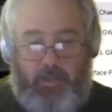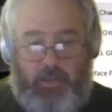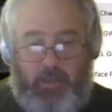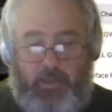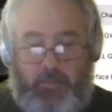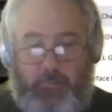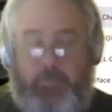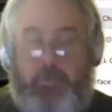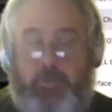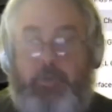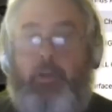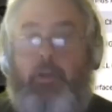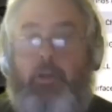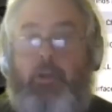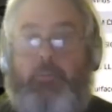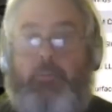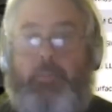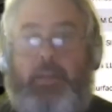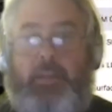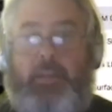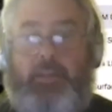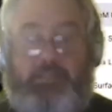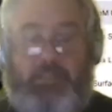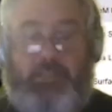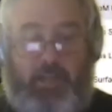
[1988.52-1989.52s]
Bureau
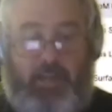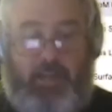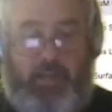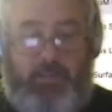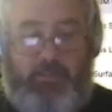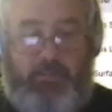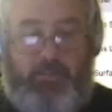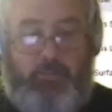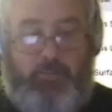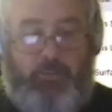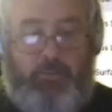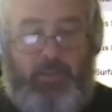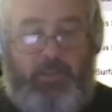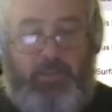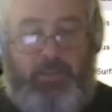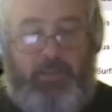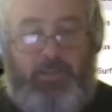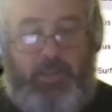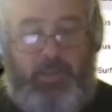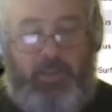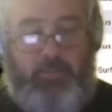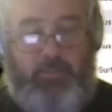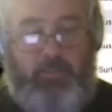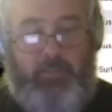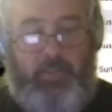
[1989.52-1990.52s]
Met charts working
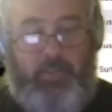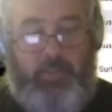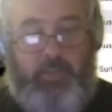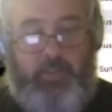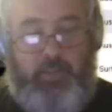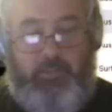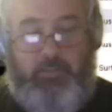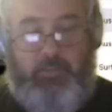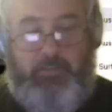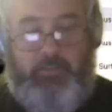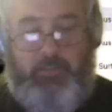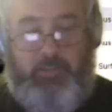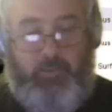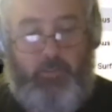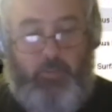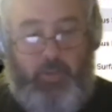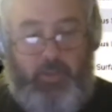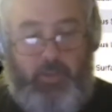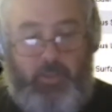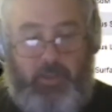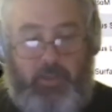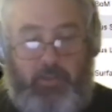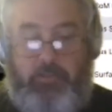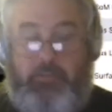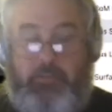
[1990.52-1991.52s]
down there, SIG
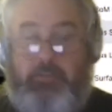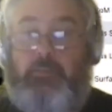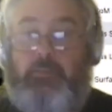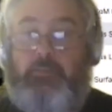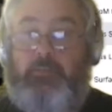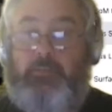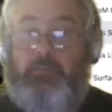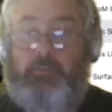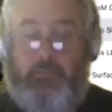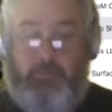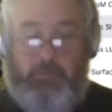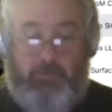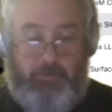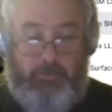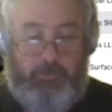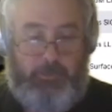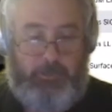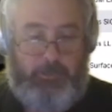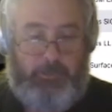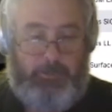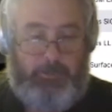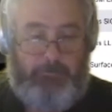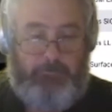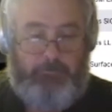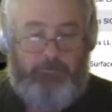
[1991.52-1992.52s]
weather,
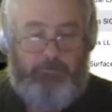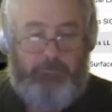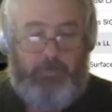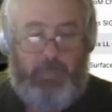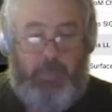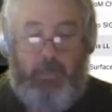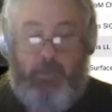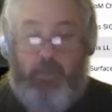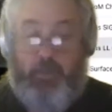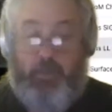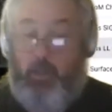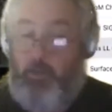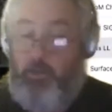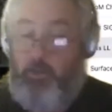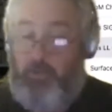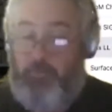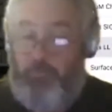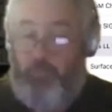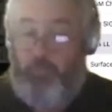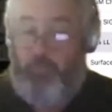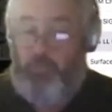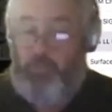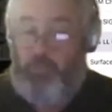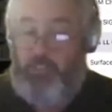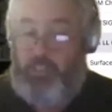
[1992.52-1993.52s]
low level
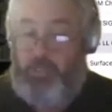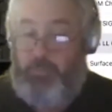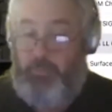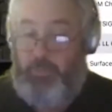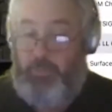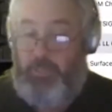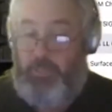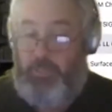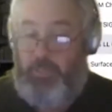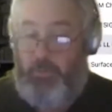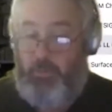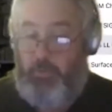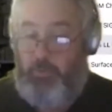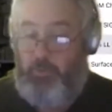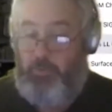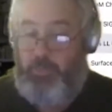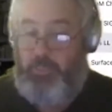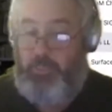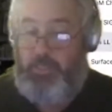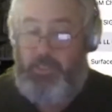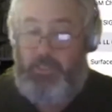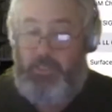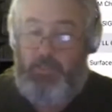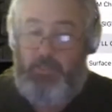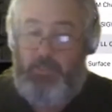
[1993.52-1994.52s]

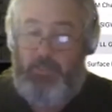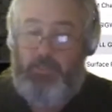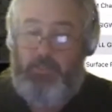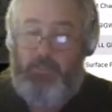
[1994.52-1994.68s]
GPWT.